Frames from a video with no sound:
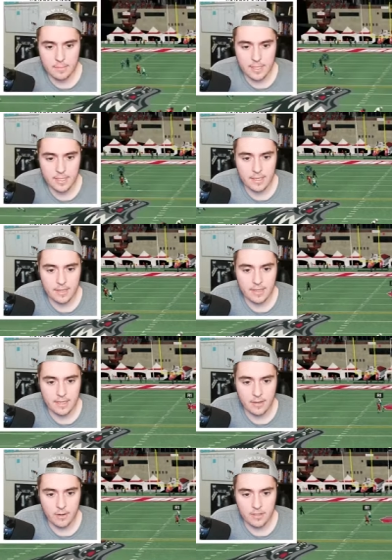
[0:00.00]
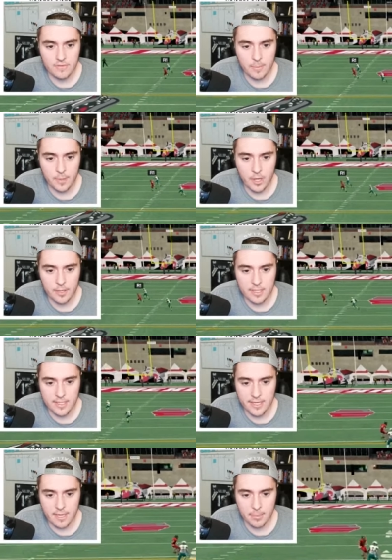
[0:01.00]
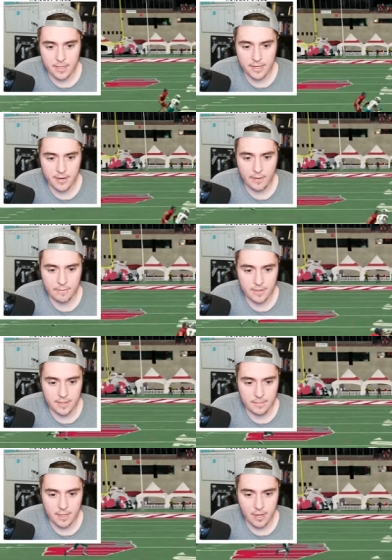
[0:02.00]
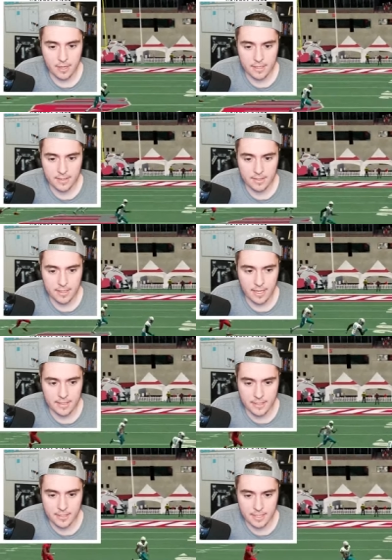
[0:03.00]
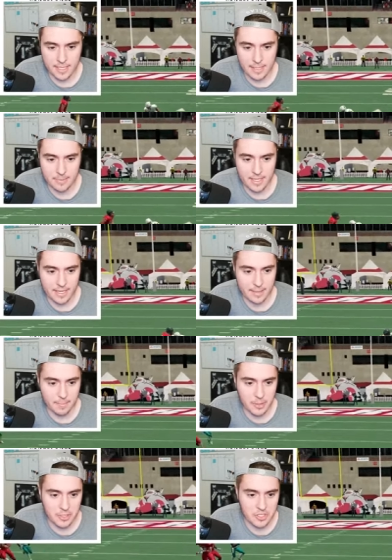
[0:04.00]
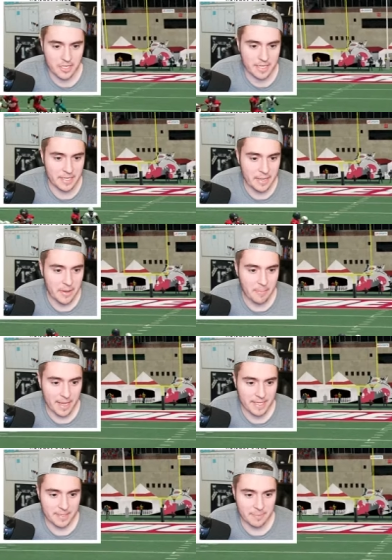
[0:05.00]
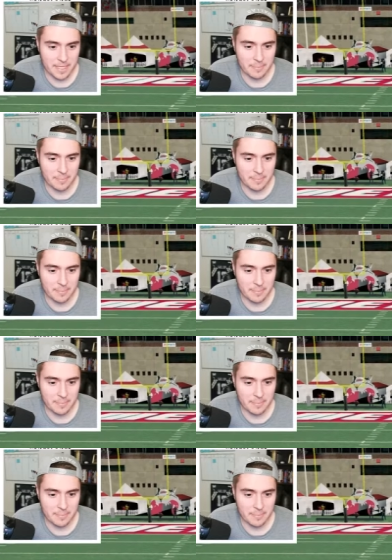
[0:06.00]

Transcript: But uh, in college football, this is like a playground for him, honestly, as he just keeps it pushing, makes a big